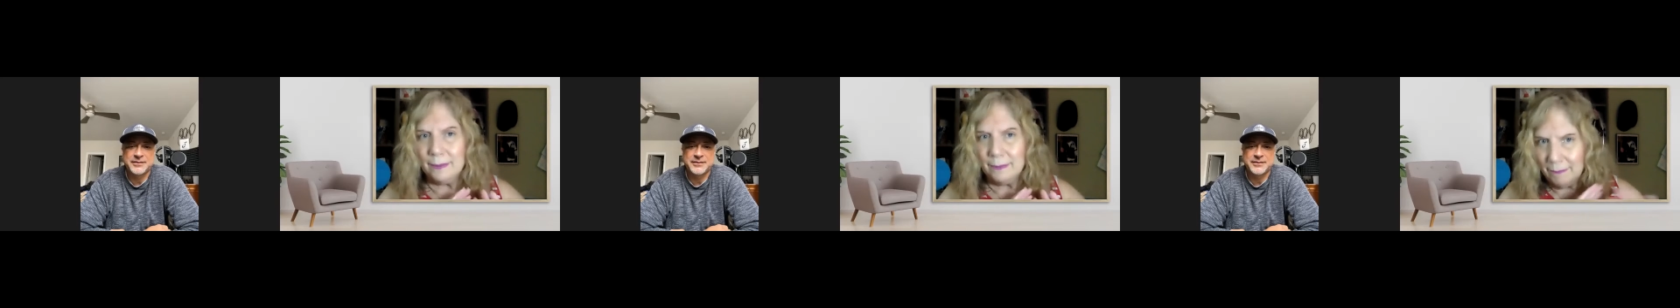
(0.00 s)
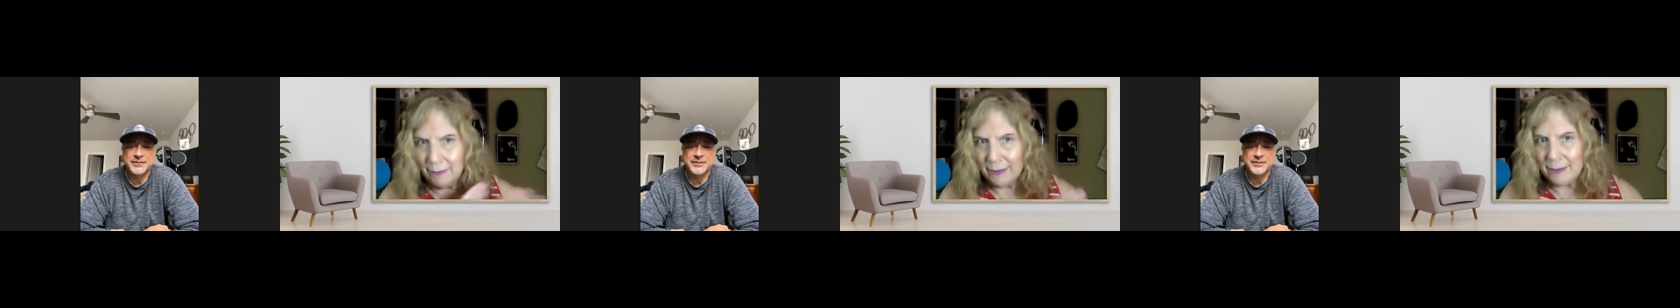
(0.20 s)

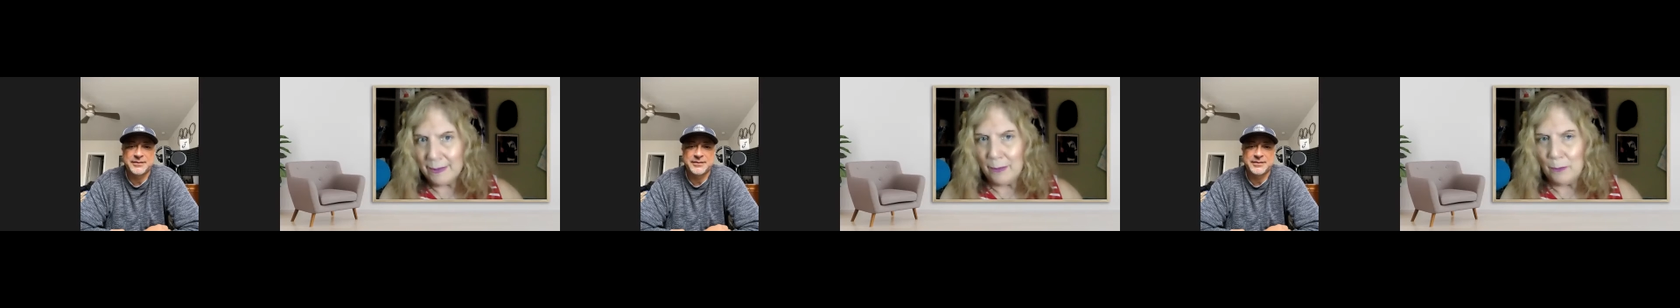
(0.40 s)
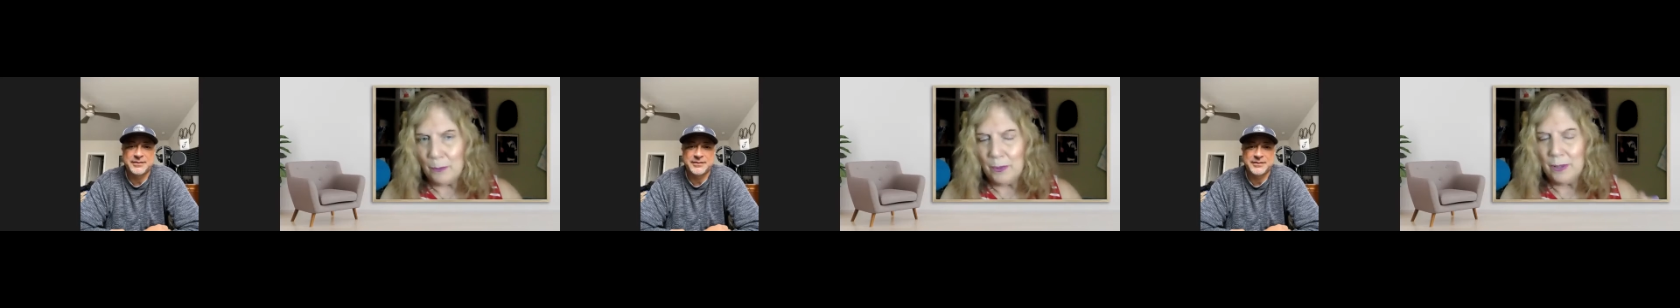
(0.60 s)
Let's
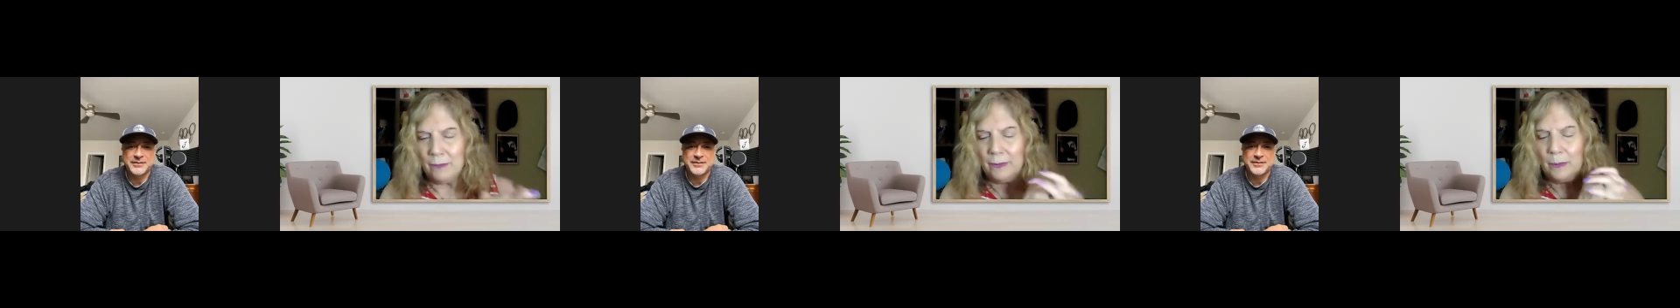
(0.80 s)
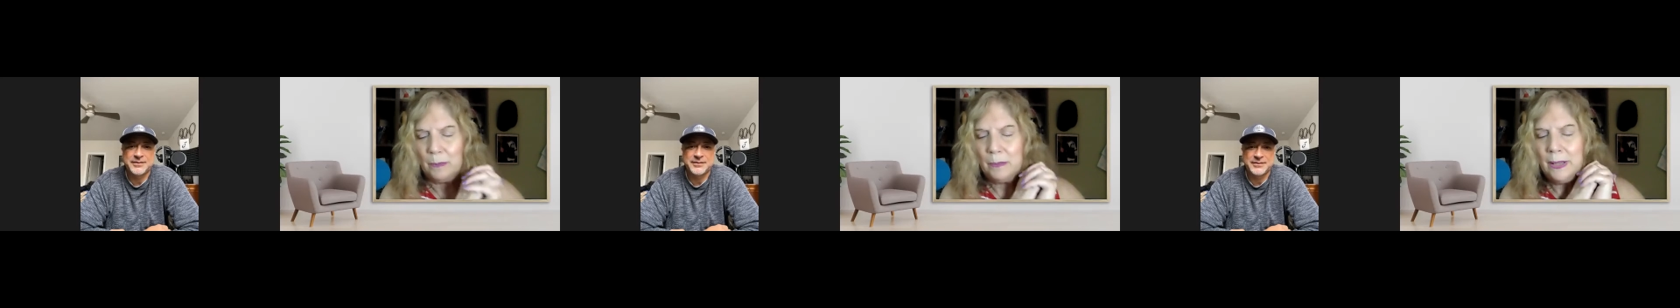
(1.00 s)
get rid of
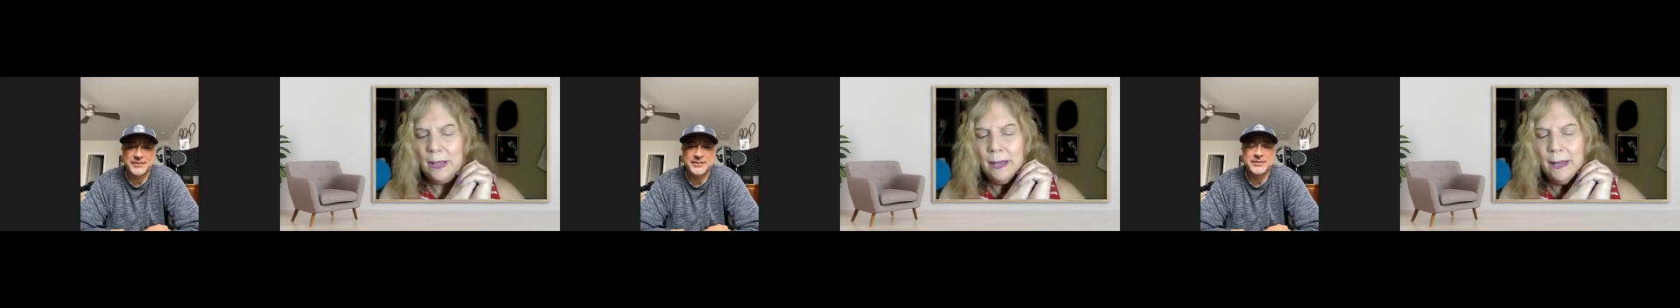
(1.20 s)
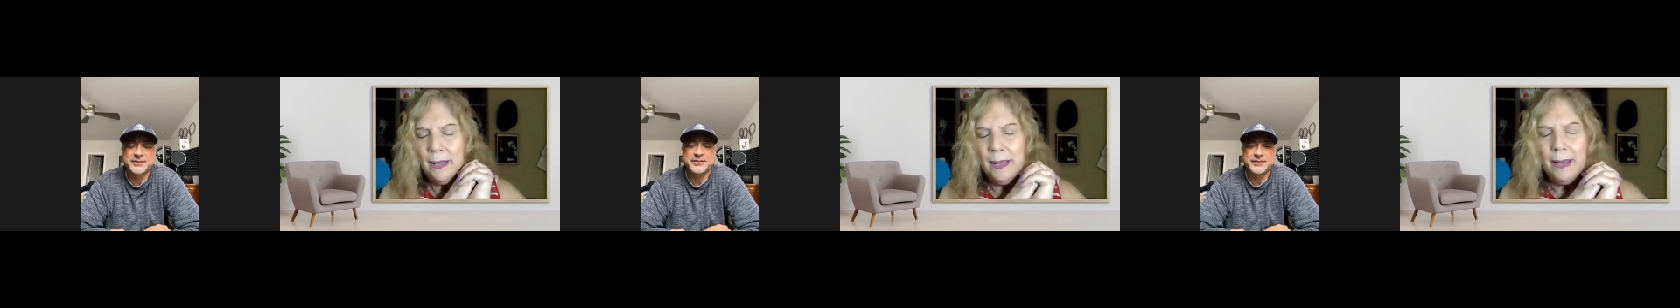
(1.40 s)
them.
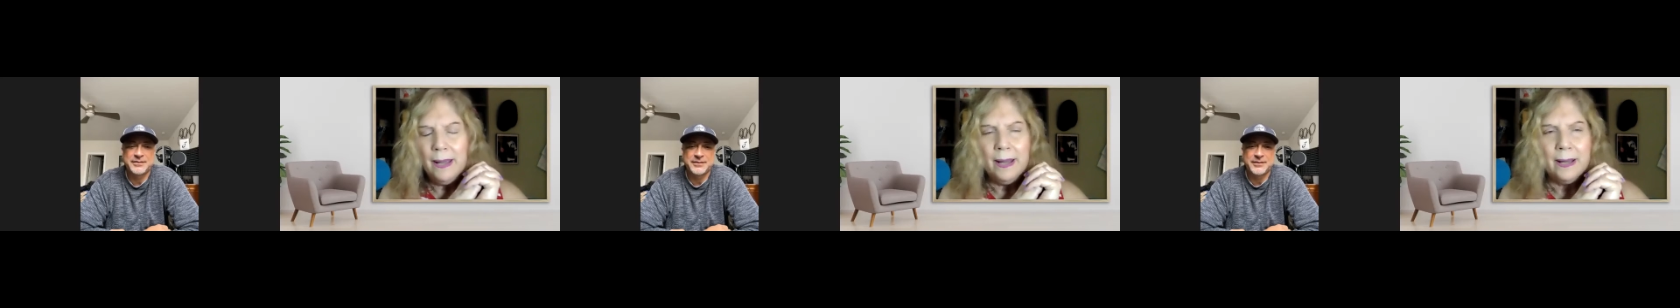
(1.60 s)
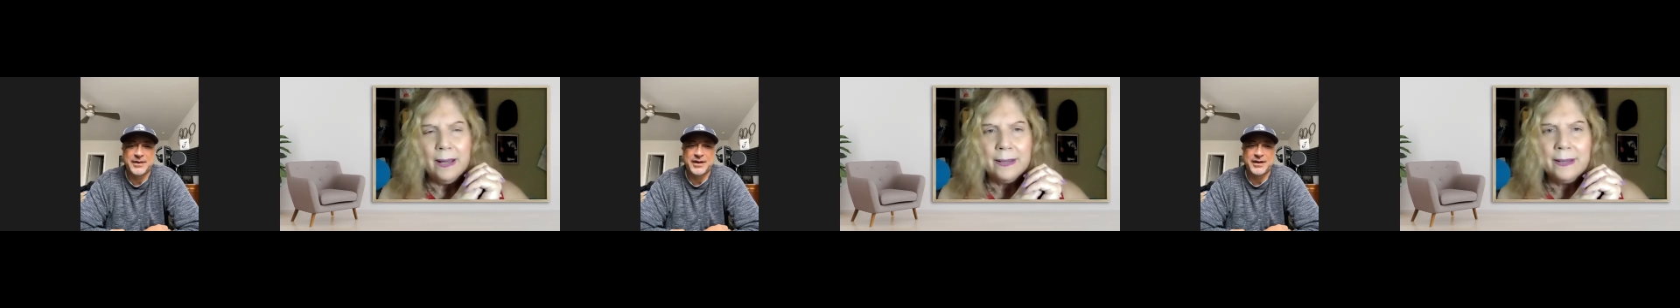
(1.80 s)

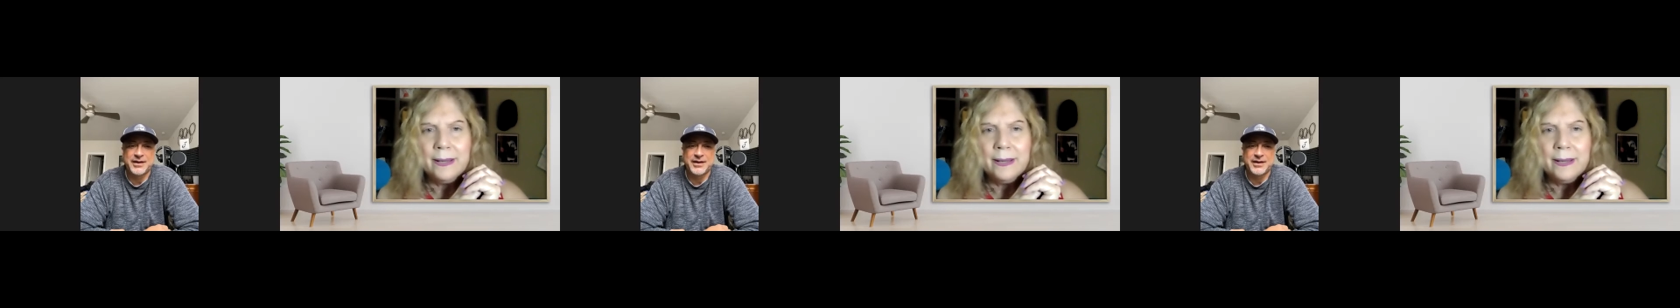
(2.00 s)
And